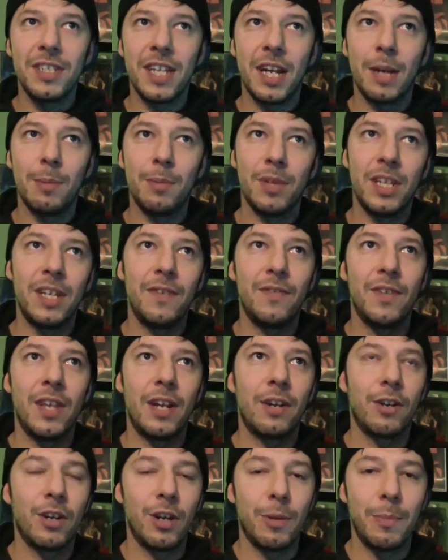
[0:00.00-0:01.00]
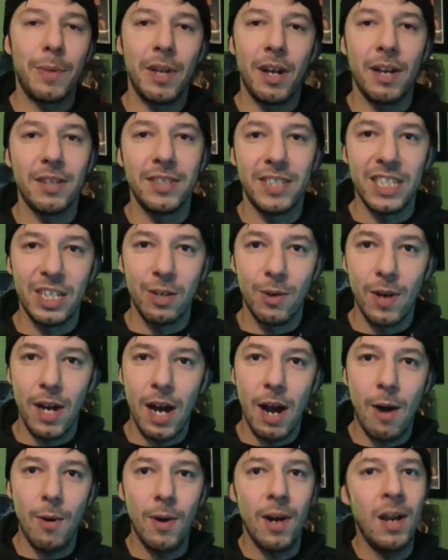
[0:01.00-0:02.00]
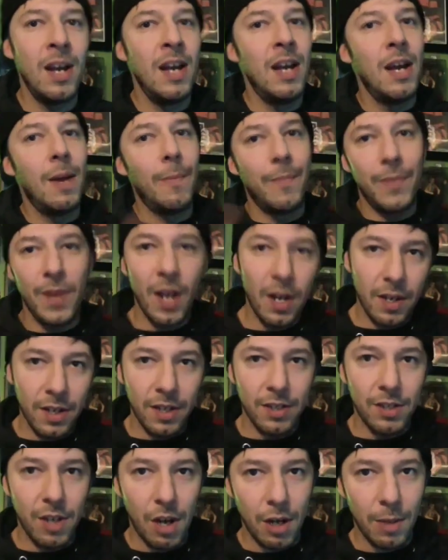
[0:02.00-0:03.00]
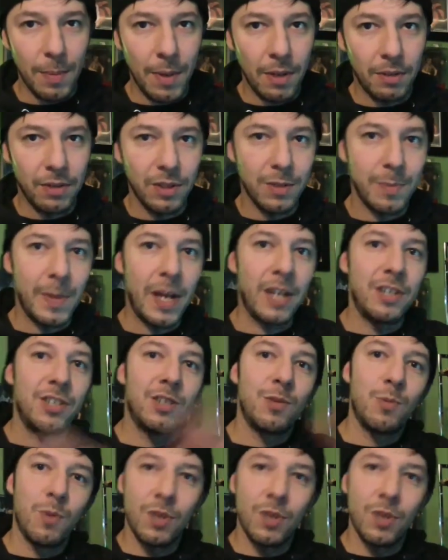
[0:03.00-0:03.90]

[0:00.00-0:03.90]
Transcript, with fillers: that I believe that are going to be on zero hour not going to talk about those matches.